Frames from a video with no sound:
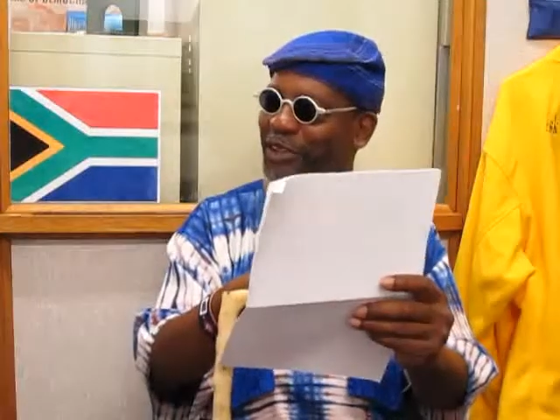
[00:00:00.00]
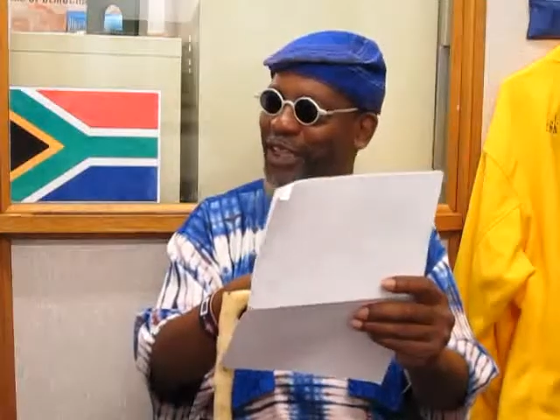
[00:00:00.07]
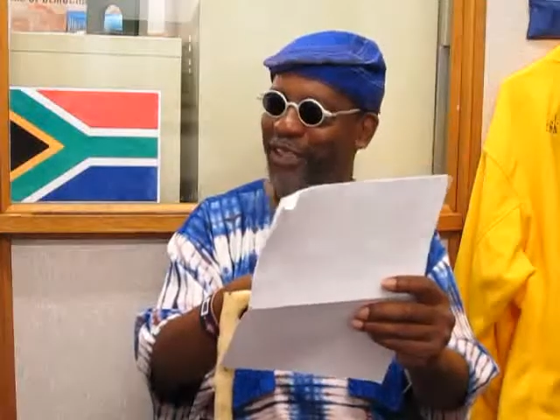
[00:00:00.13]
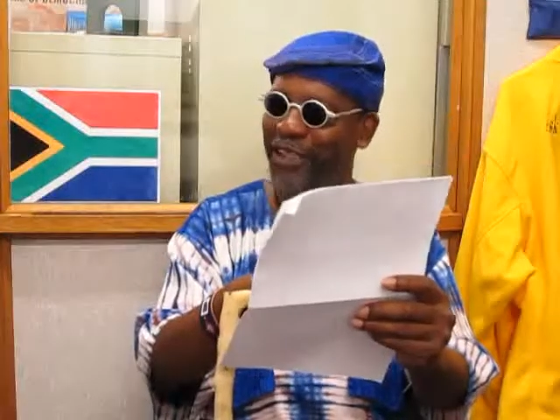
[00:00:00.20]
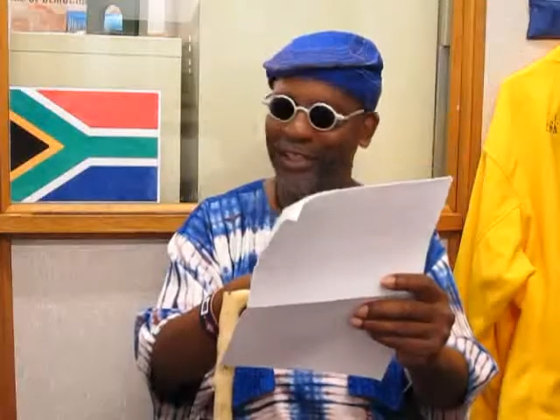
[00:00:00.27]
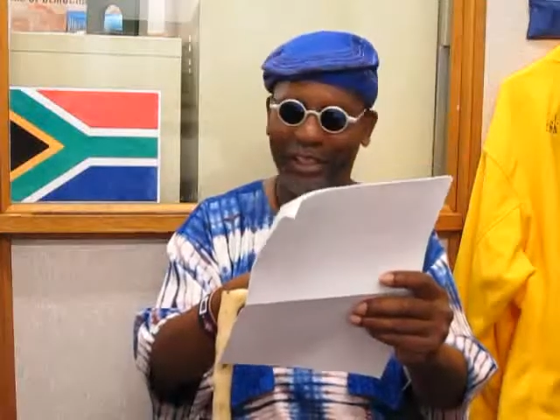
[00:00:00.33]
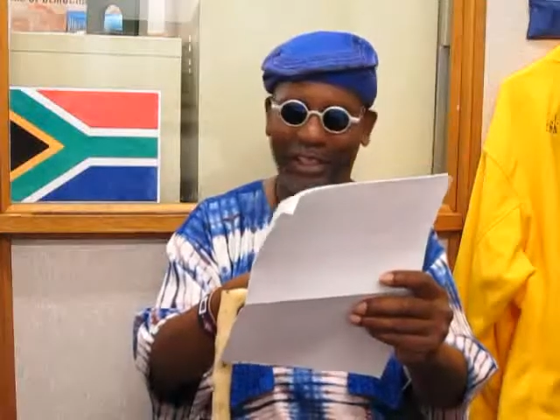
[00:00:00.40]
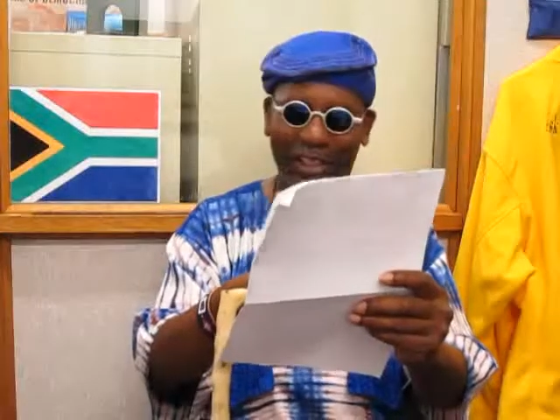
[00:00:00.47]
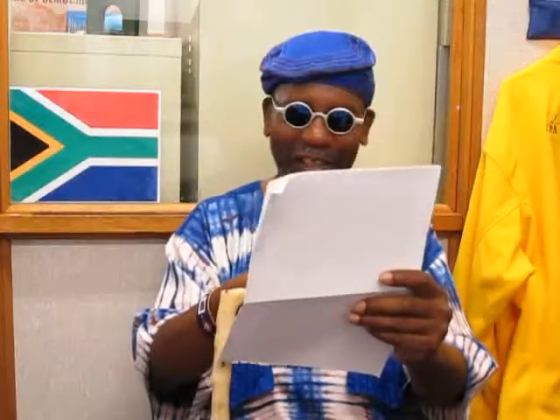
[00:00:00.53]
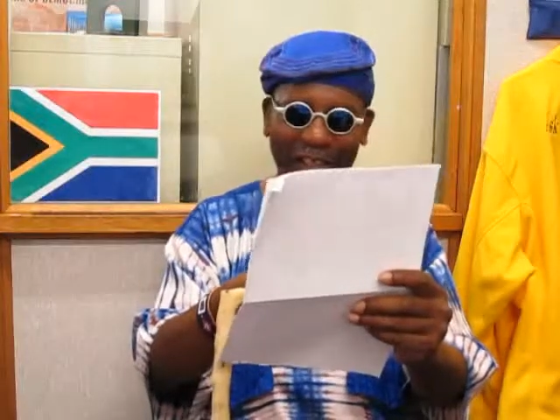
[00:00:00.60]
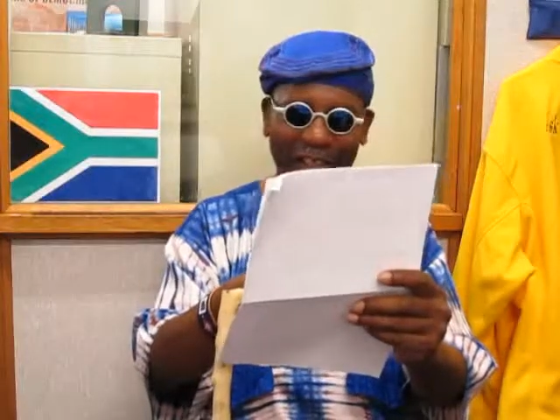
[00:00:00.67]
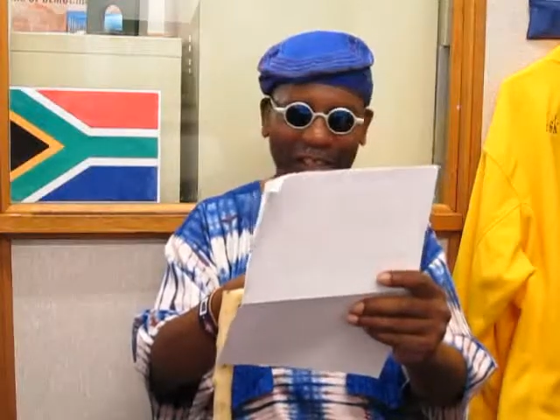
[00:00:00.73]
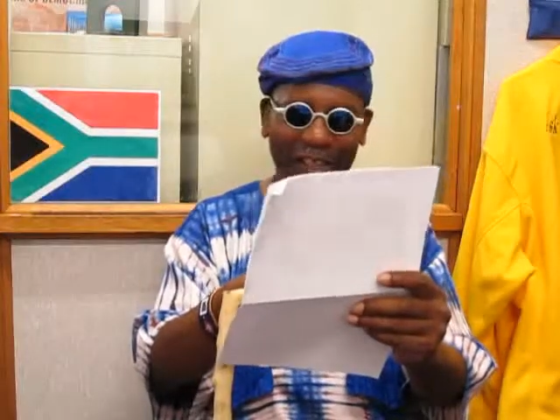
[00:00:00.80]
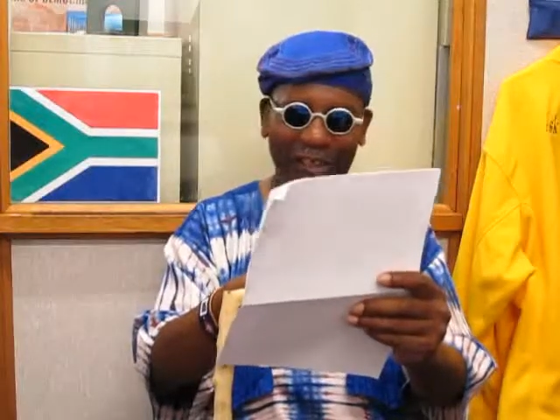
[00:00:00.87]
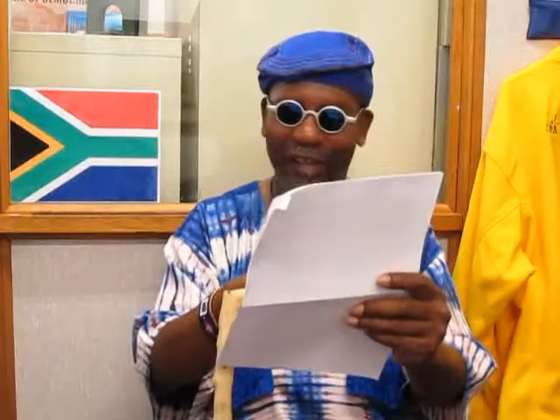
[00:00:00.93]
kind of things,
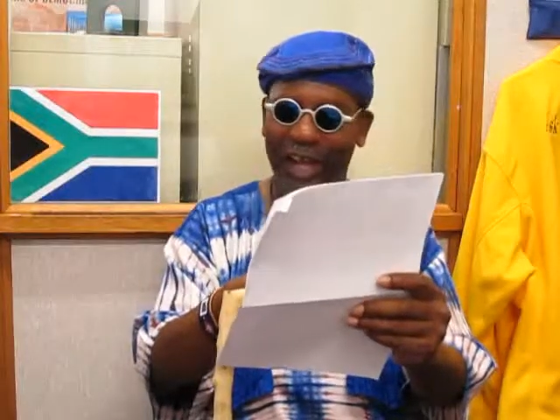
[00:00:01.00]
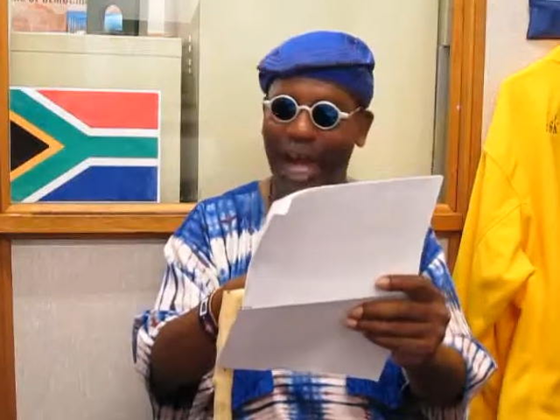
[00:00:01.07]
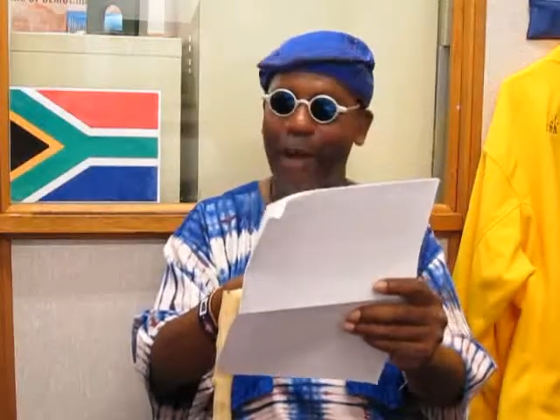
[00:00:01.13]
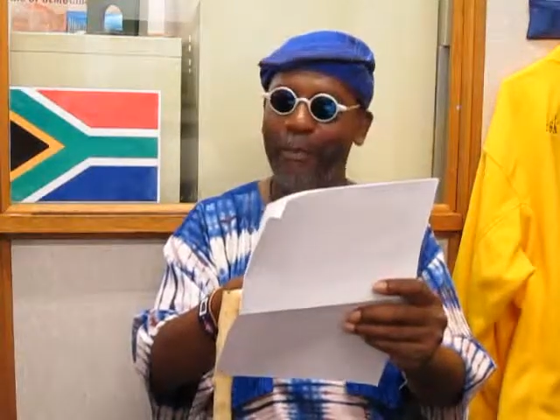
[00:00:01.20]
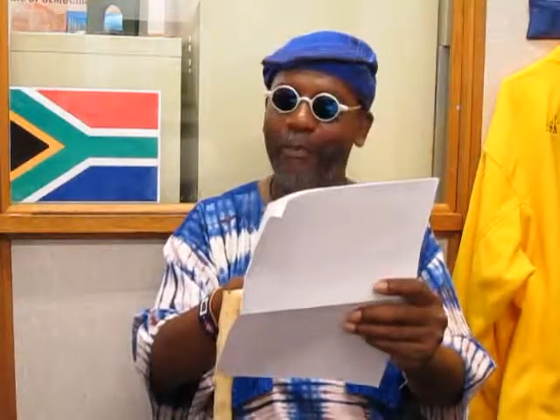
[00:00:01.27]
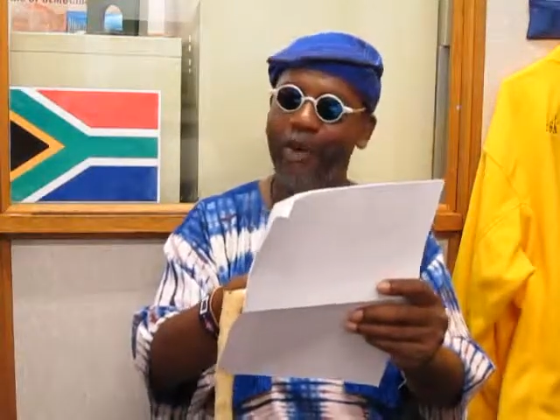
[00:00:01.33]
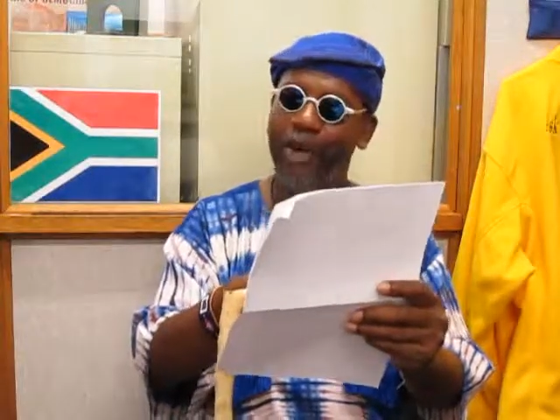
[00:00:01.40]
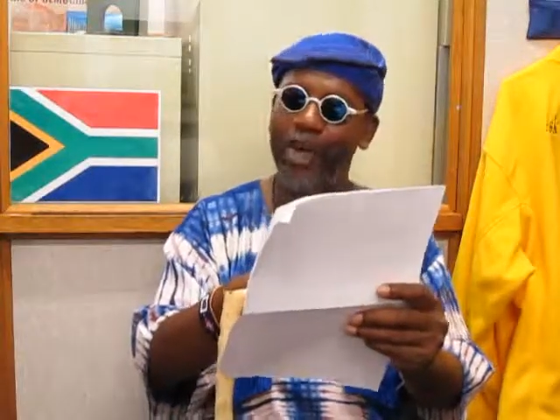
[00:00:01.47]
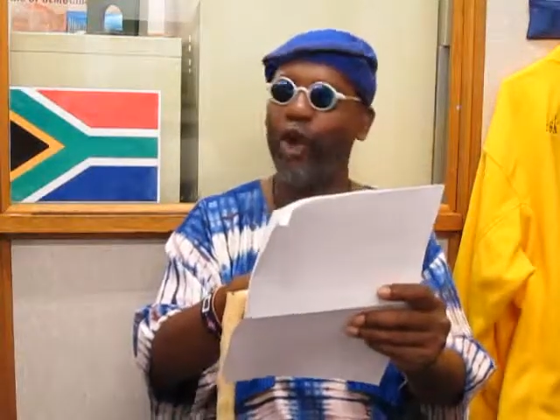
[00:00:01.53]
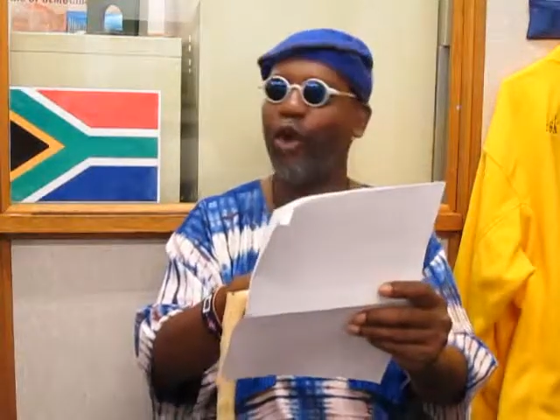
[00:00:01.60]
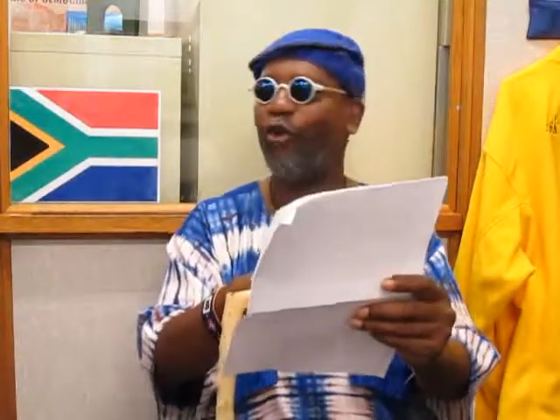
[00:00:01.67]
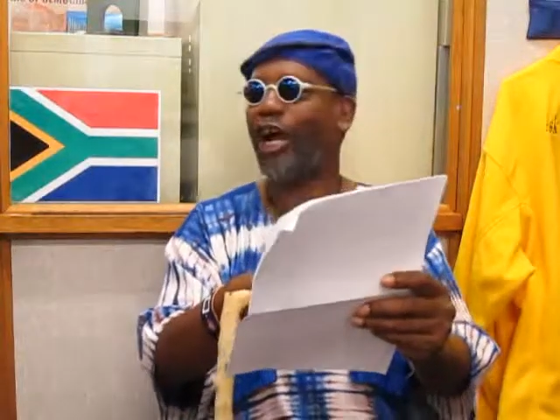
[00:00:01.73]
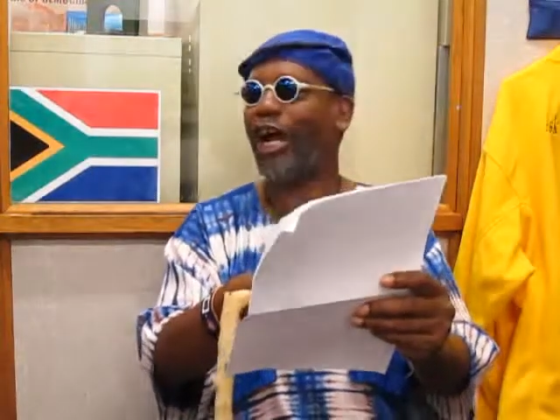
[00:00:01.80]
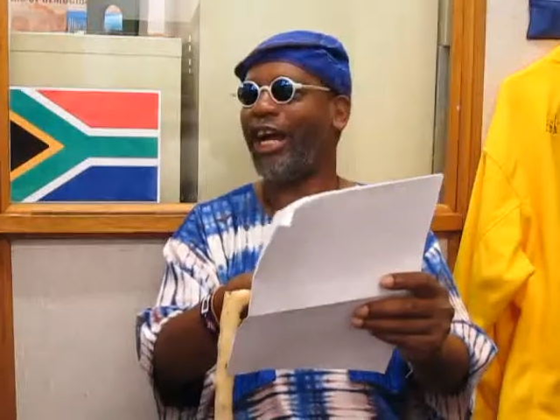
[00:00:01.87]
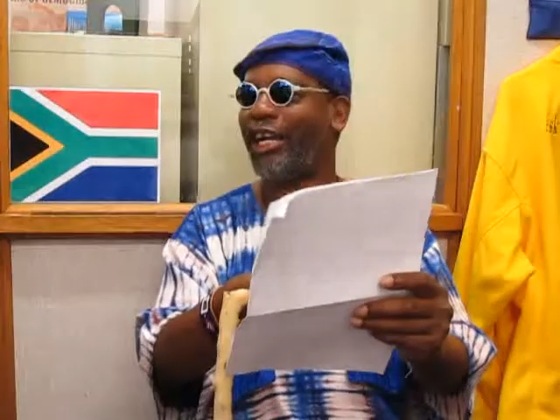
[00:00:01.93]
you know, a
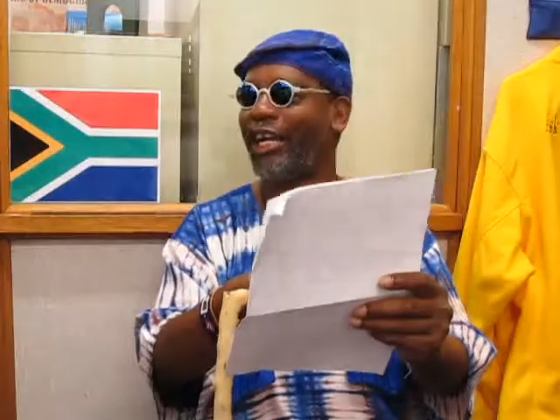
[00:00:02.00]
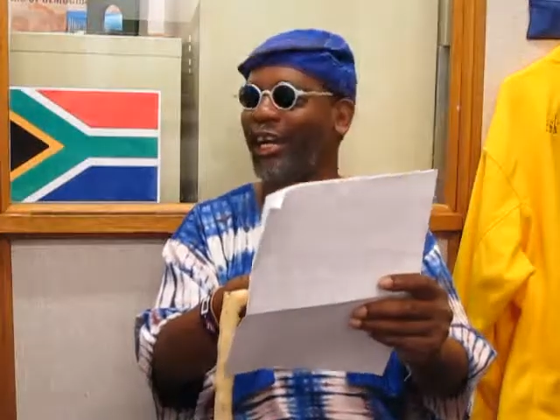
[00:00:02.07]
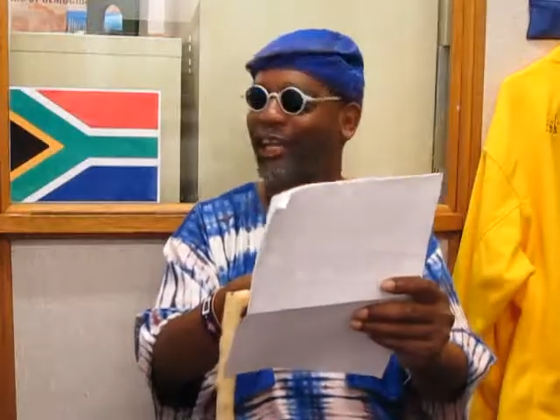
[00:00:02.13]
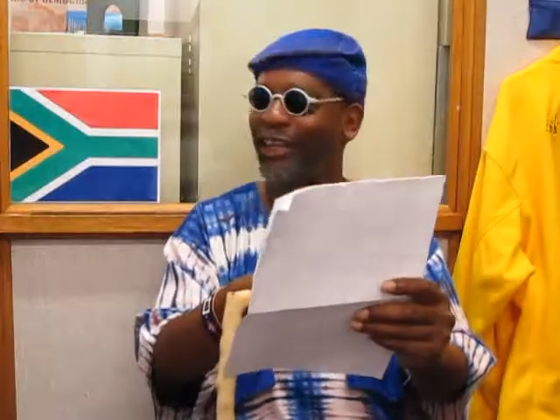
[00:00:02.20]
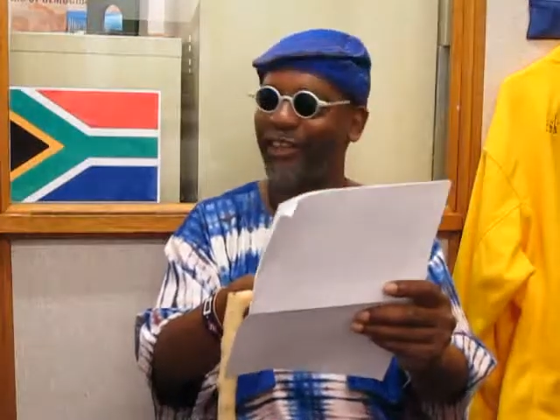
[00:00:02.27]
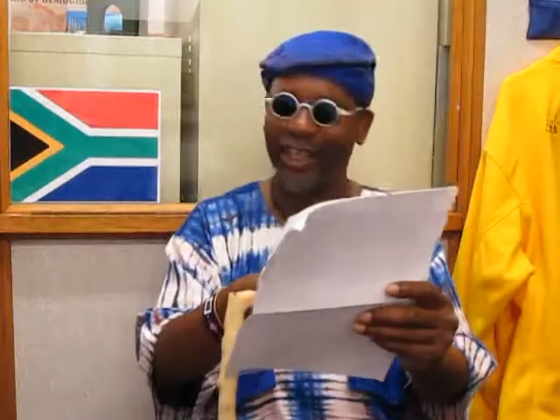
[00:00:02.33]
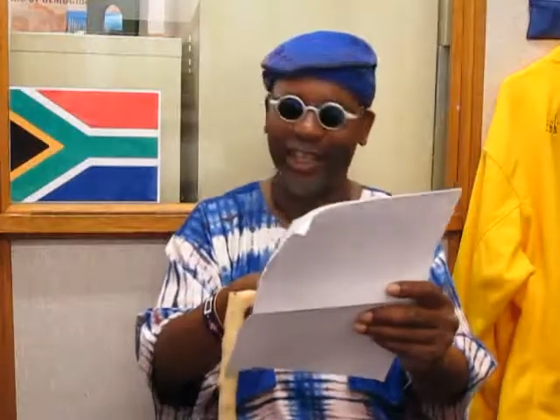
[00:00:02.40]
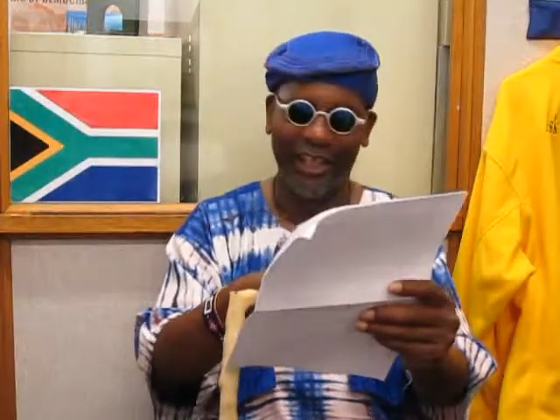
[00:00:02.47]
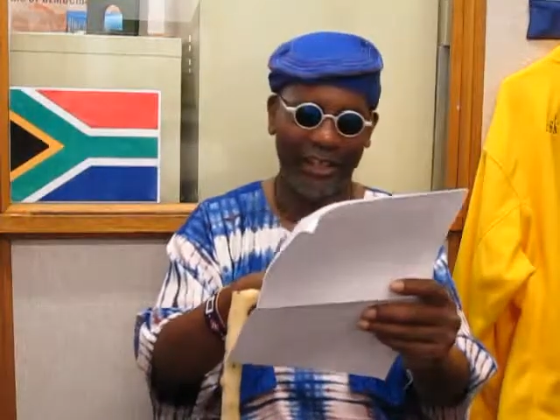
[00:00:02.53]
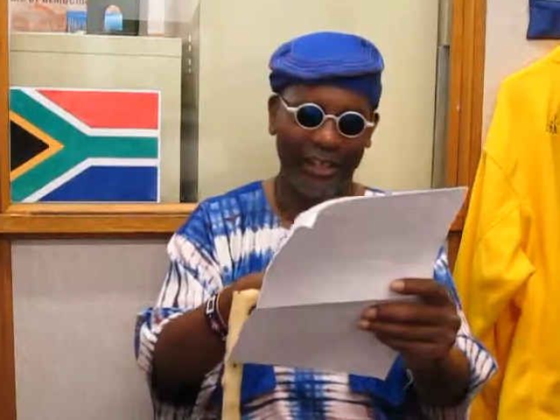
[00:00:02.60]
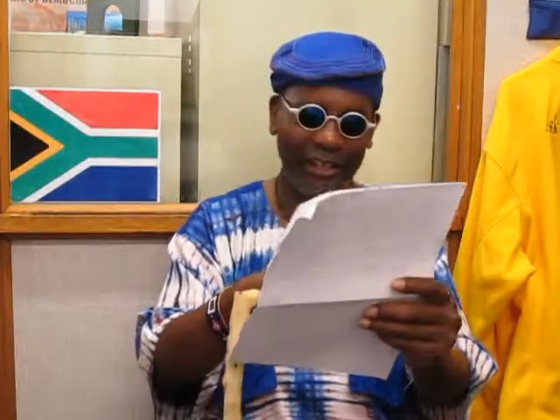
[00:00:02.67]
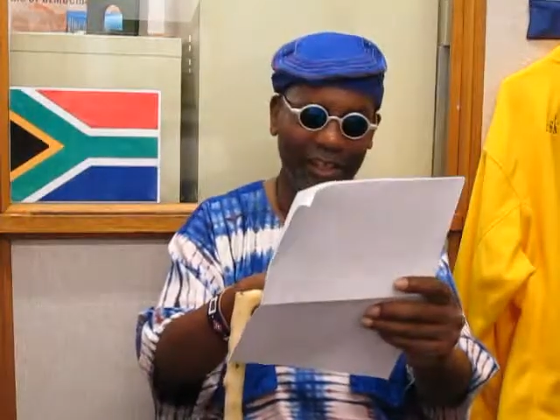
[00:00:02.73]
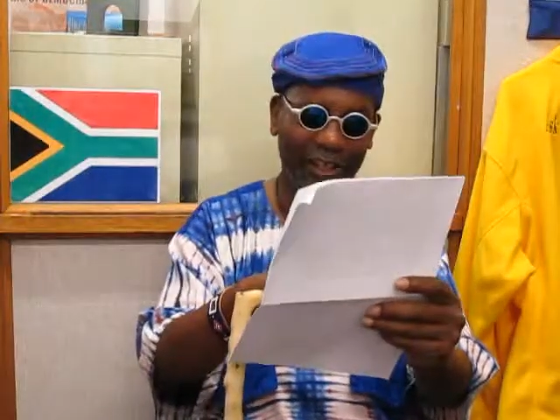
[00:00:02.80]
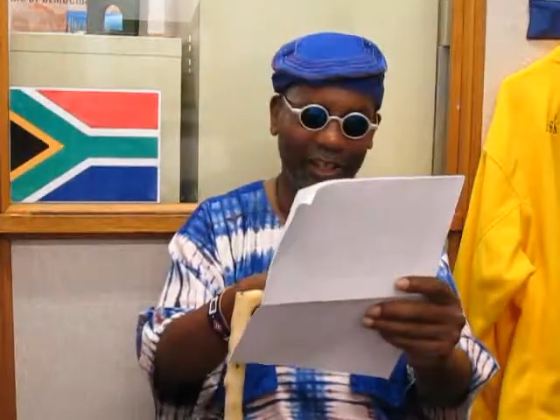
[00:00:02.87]
priori kind of things.